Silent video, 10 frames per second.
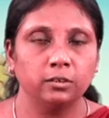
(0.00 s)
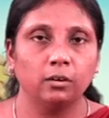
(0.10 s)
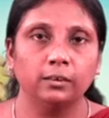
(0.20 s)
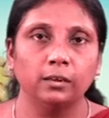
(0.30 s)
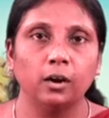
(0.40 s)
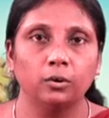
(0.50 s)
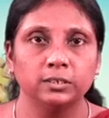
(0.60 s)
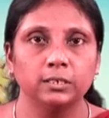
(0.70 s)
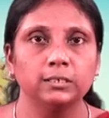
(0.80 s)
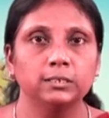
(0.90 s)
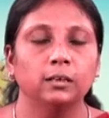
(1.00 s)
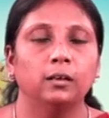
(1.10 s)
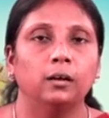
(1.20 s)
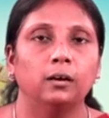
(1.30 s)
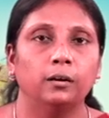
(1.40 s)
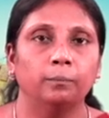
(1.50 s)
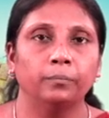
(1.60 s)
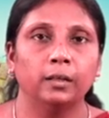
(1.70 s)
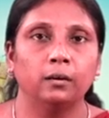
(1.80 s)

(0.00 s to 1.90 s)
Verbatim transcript: slaughterhouses um,